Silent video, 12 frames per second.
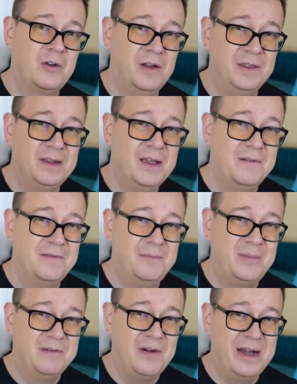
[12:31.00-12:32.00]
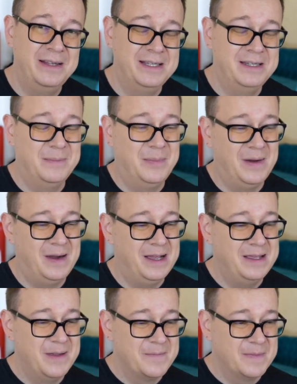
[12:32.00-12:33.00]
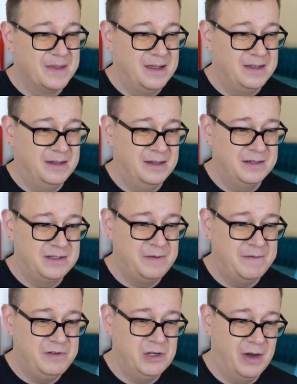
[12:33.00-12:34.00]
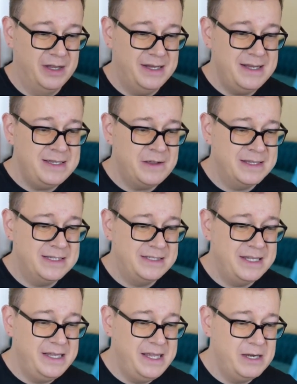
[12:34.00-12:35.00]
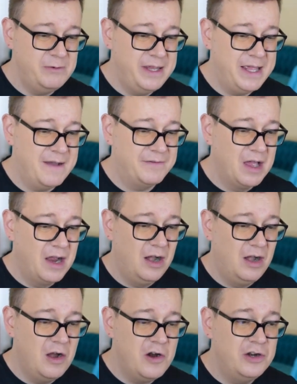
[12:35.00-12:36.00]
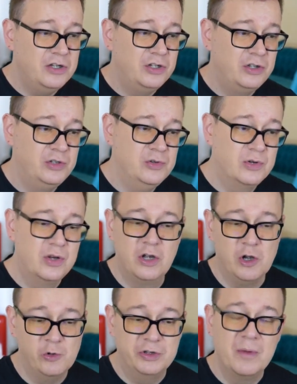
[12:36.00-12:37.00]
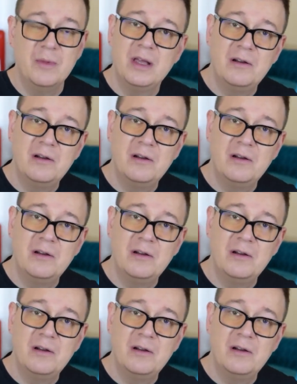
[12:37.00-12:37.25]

font provided by uh, Swift UI. And as you can see here, we have learn to code.